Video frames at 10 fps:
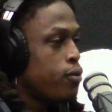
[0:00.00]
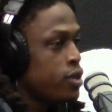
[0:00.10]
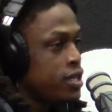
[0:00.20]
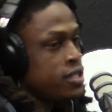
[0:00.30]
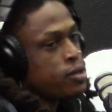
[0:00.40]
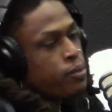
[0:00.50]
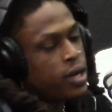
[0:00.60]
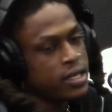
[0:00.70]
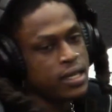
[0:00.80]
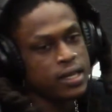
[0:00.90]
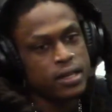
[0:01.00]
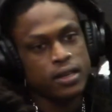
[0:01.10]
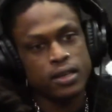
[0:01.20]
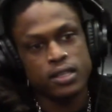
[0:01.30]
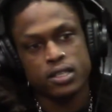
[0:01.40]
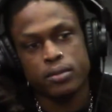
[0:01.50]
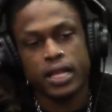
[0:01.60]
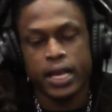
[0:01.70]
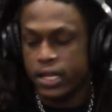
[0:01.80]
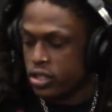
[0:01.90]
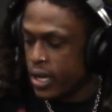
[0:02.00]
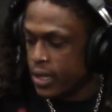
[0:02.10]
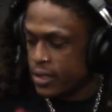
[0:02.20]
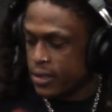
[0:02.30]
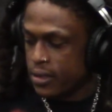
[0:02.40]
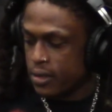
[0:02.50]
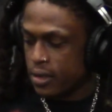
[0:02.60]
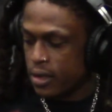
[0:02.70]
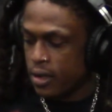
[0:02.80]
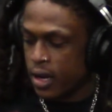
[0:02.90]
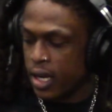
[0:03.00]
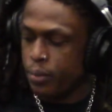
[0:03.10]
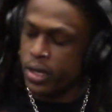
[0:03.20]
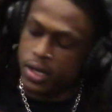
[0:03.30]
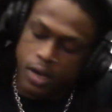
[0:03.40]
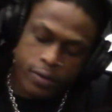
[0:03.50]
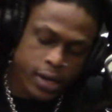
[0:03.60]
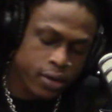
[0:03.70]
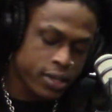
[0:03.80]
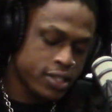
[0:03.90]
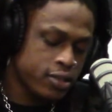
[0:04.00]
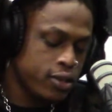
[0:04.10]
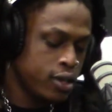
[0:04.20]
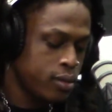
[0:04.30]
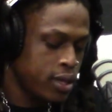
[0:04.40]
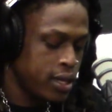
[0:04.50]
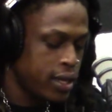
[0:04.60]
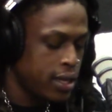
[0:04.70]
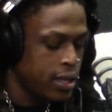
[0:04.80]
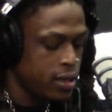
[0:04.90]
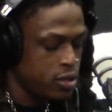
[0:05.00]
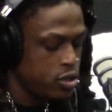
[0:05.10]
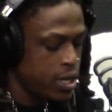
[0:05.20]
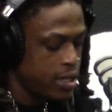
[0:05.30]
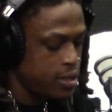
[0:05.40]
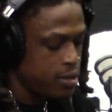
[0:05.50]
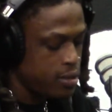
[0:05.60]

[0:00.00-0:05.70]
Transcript: Religion's a project. It's gonna be like 8 tracks. I already put the cover out on Instagram. Like, it got a lot of good traction.